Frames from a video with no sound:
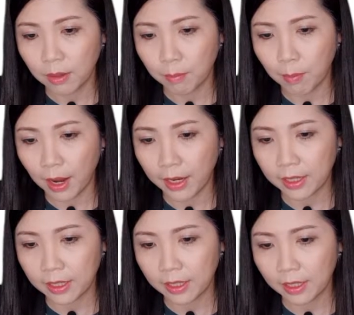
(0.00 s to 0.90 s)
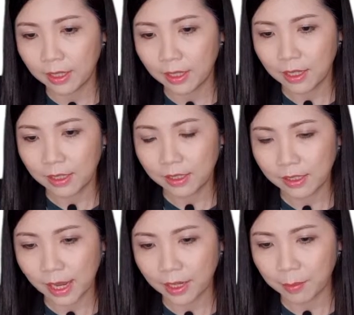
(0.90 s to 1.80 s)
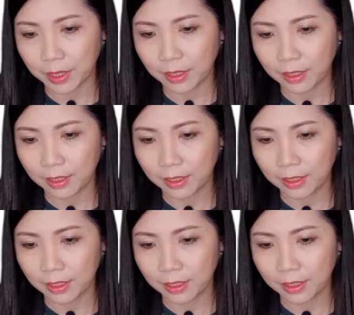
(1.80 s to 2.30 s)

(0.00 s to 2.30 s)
minor segment.